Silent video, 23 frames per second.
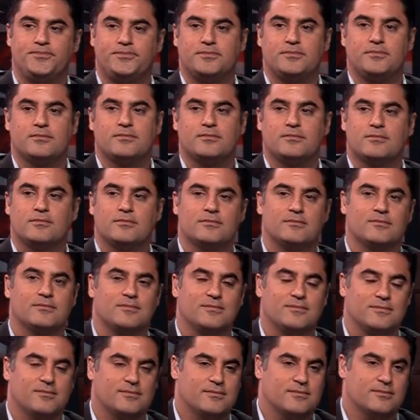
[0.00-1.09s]

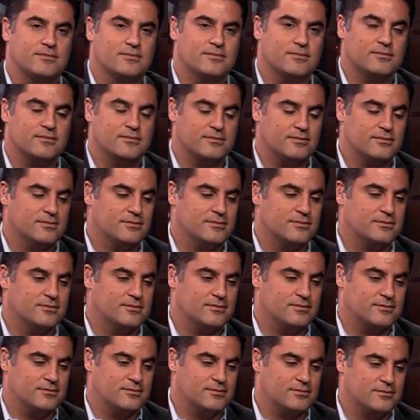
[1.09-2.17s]

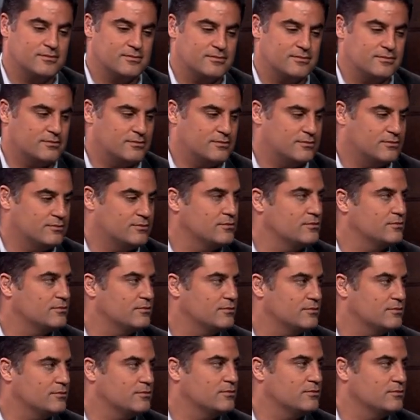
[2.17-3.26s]

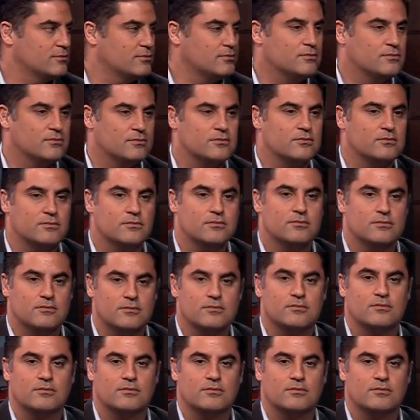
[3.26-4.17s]
(not speaking)